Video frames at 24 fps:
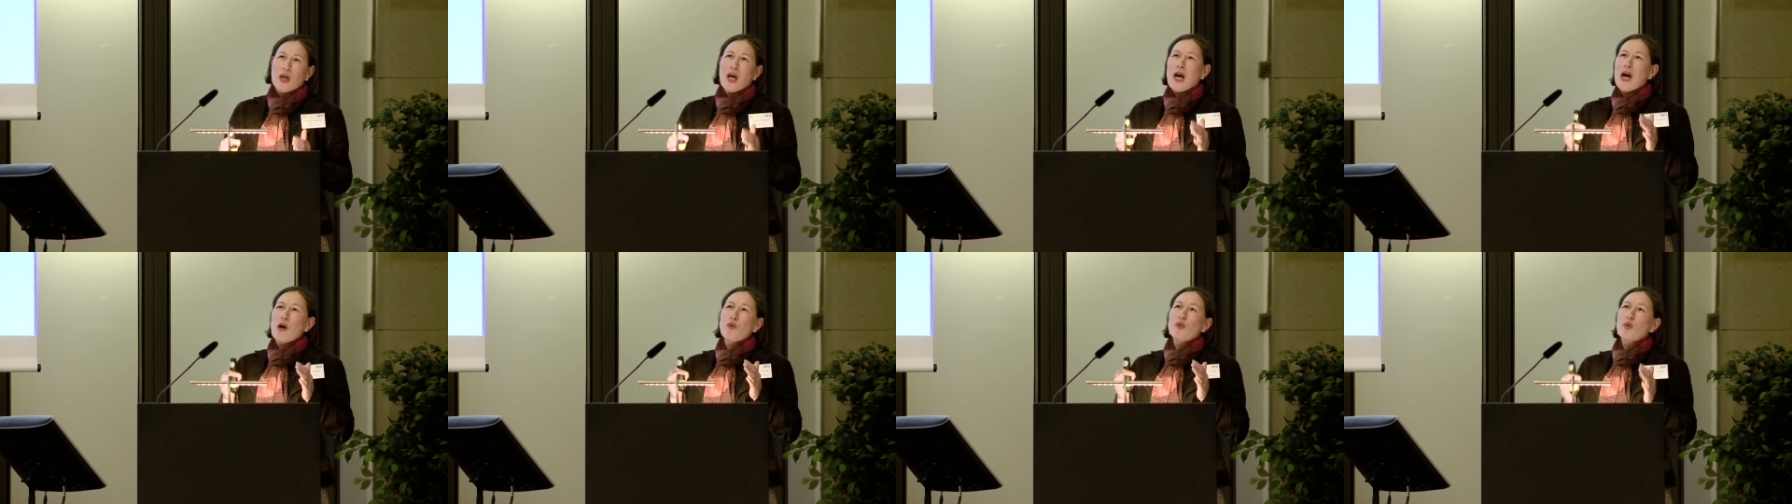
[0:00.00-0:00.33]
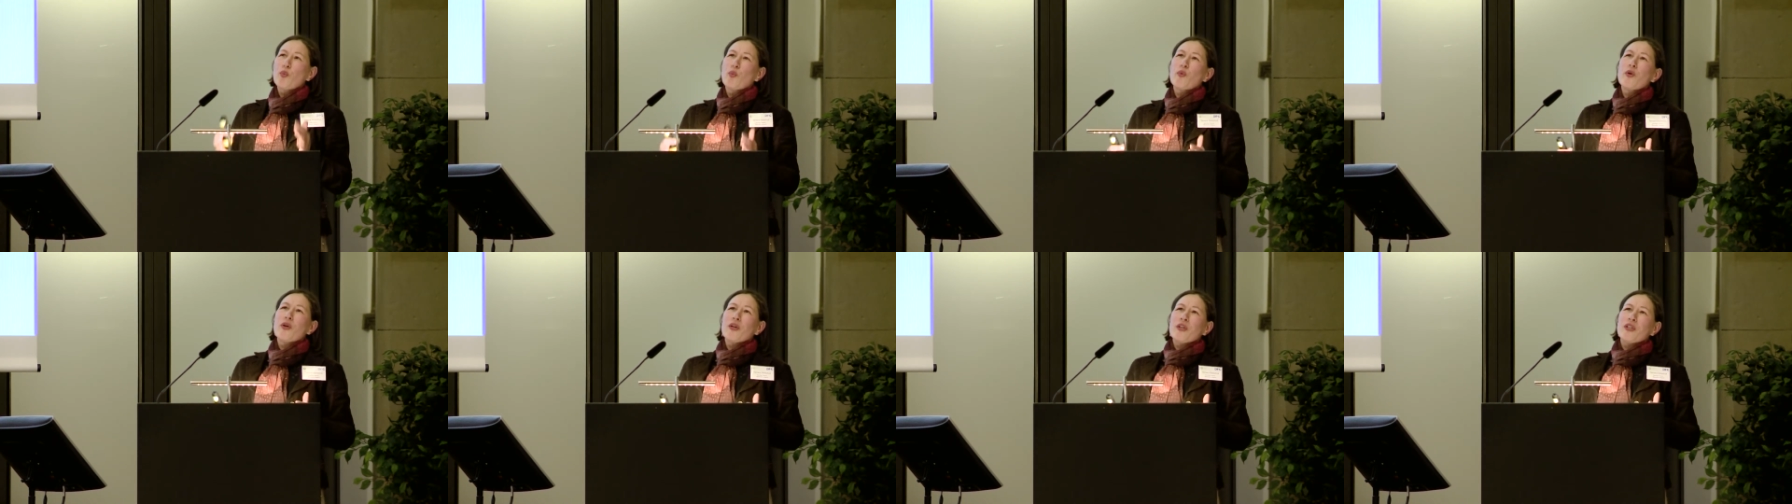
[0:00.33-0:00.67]
how
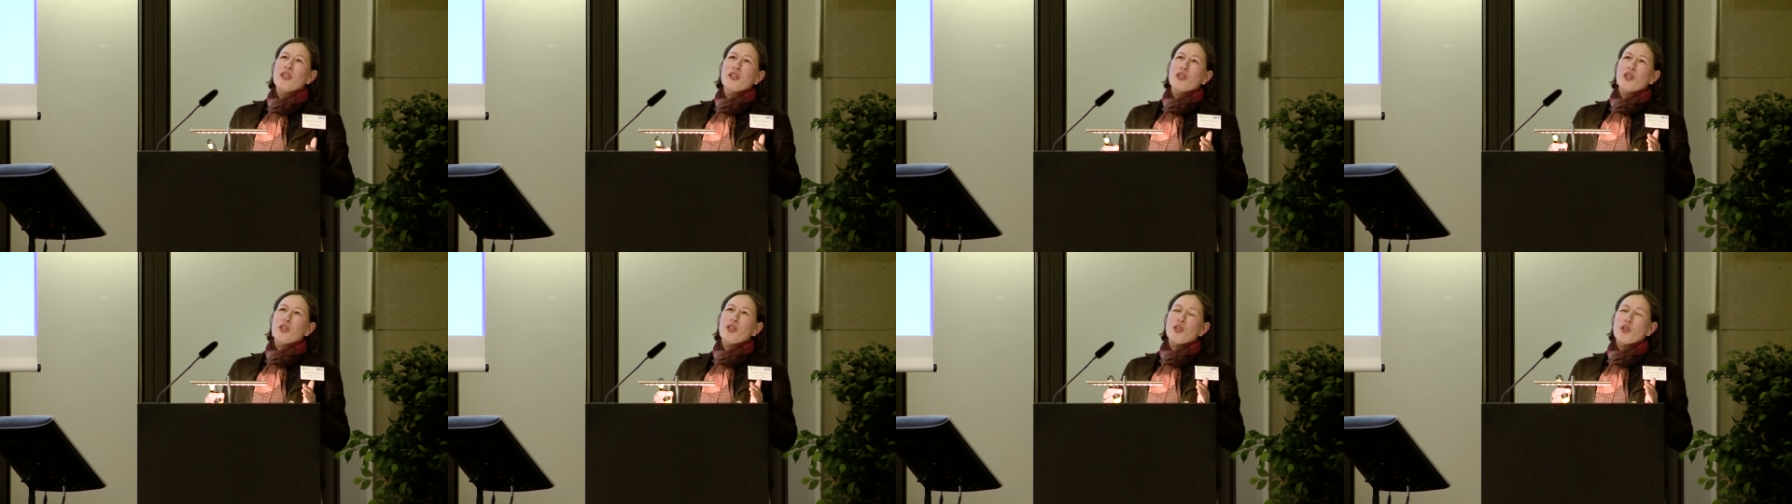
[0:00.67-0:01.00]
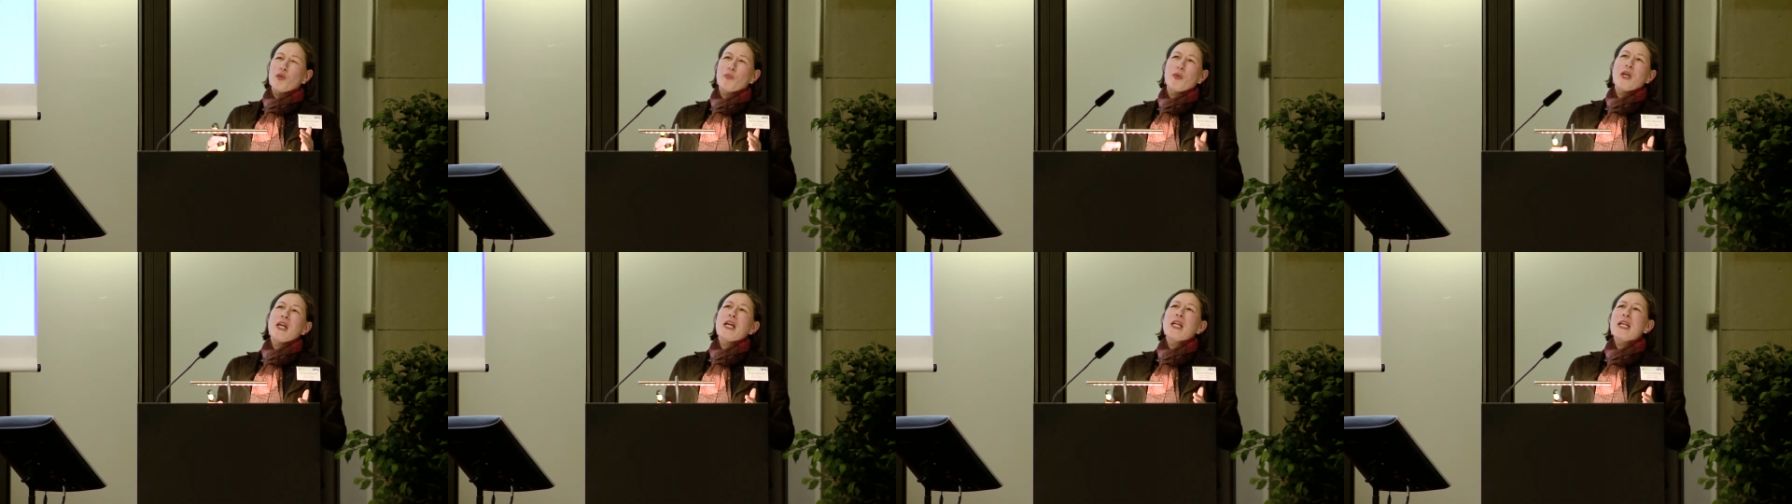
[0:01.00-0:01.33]
it works at
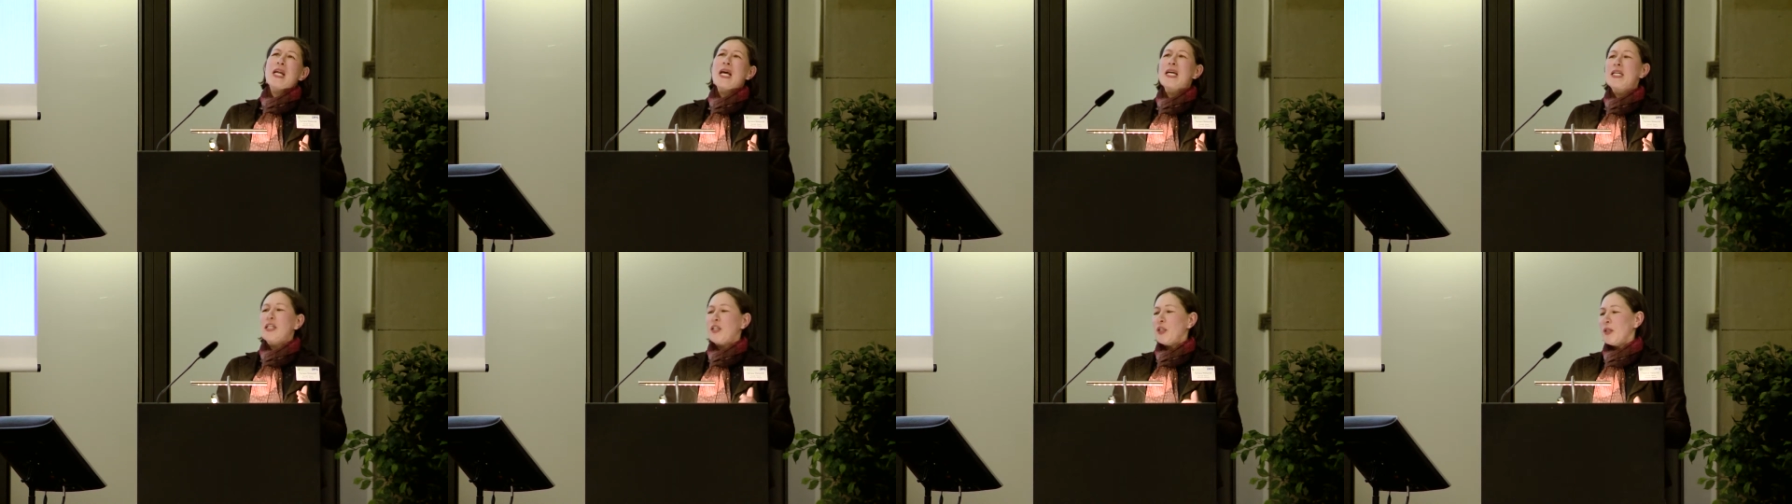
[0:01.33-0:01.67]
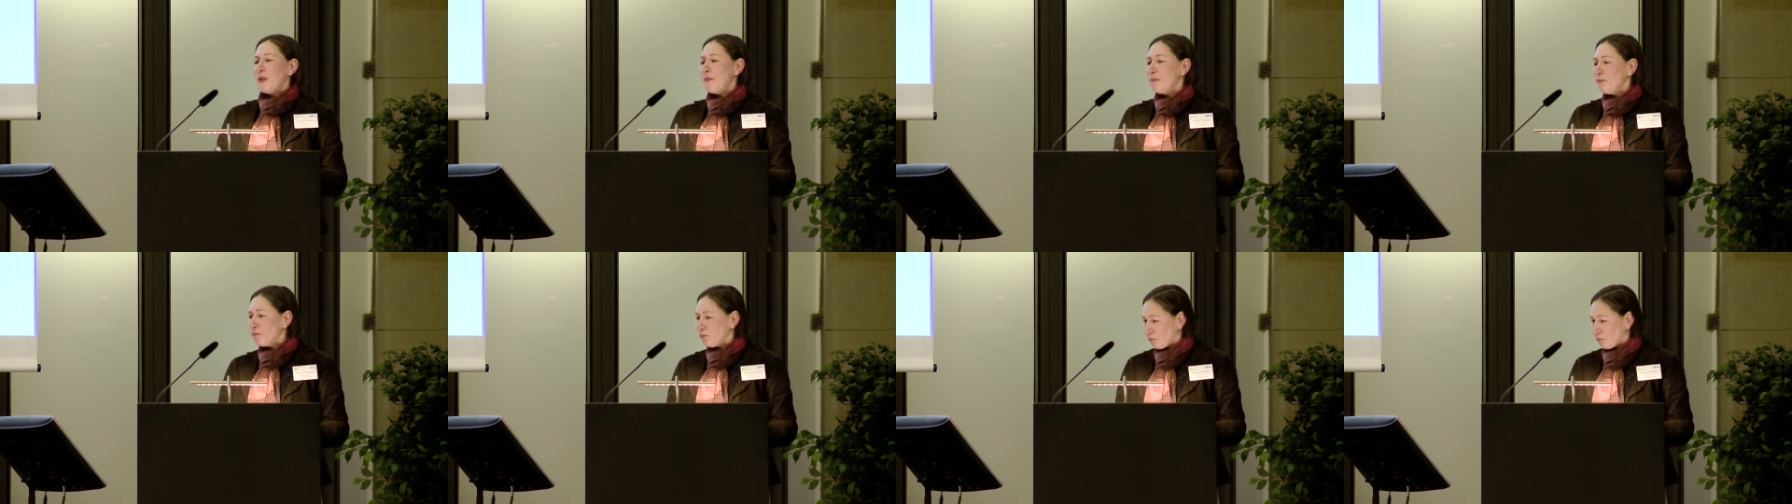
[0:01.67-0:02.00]
Springer Nature.